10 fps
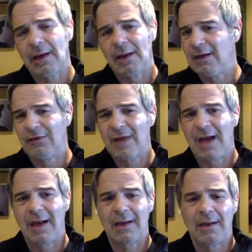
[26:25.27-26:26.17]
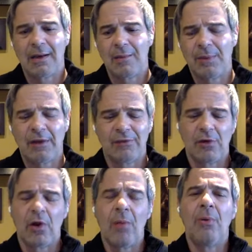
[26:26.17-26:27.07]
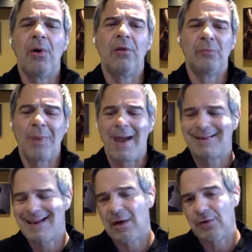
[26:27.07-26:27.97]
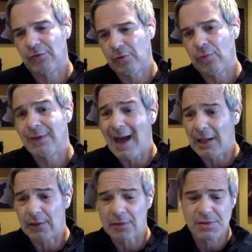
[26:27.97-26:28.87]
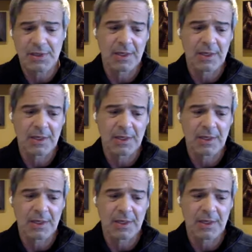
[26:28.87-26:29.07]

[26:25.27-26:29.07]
Uh, it is not because it all boils back down to dollars.